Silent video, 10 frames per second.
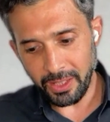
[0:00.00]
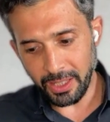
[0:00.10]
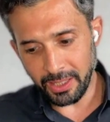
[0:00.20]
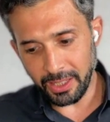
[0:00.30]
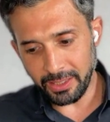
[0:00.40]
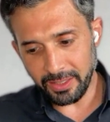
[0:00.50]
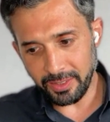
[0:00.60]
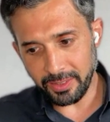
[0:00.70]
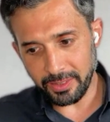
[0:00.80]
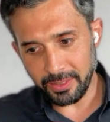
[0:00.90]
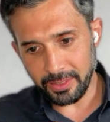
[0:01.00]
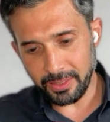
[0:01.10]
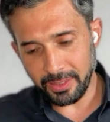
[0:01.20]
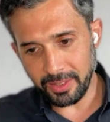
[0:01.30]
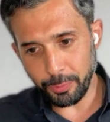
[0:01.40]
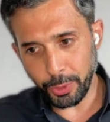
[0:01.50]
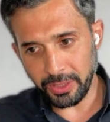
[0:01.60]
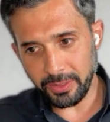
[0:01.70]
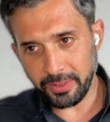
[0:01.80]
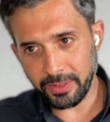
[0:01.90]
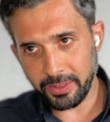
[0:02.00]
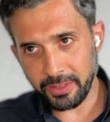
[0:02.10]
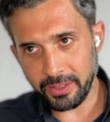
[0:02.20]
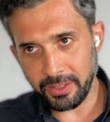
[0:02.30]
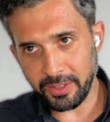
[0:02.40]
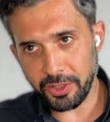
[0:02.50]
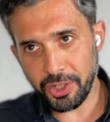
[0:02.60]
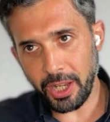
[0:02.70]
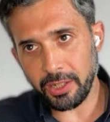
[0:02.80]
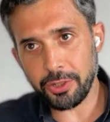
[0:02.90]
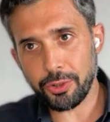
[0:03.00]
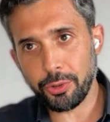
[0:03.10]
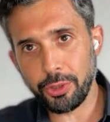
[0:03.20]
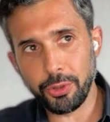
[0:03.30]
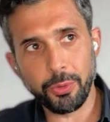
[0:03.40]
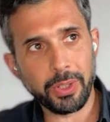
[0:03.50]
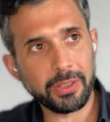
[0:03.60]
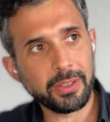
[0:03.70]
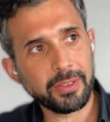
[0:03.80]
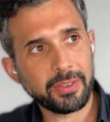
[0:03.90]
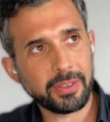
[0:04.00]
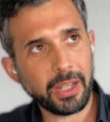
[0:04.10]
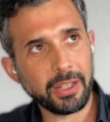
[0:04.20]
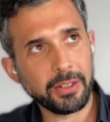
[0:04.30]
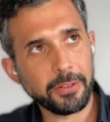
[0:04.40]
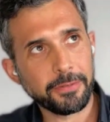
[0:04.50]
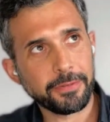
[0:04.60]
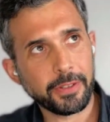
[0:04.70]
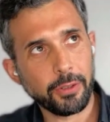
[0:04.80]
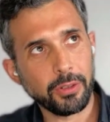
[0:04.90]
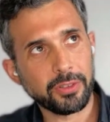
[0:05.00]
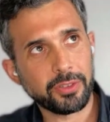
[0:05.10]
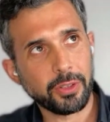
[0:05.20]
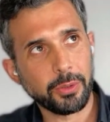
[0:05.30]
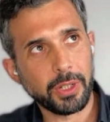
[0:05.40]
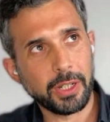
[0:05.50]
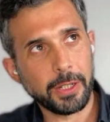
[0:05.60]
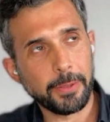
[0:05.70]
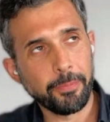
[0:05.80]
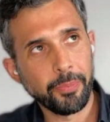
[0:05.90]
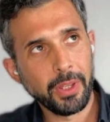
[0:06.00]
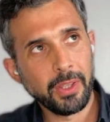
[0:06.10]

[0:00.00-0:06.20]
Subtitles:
and this brings this challenge to you, and this kind of also